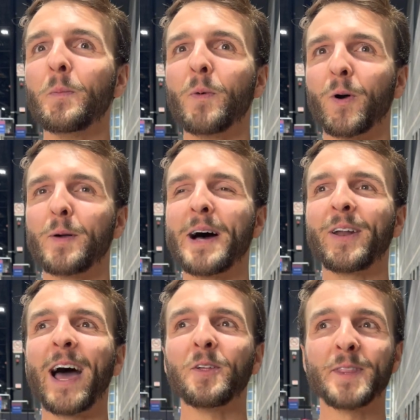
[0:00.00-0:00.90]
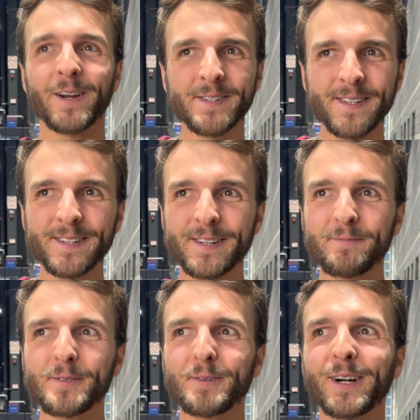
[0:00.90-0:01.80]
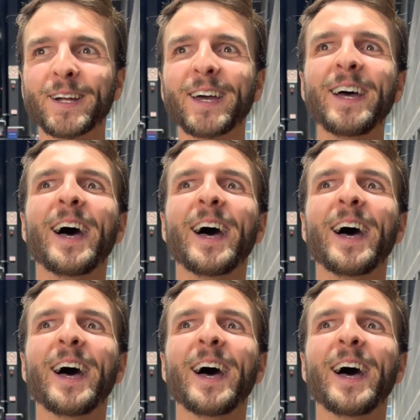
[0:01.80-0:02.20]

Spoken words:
more about how their systems work.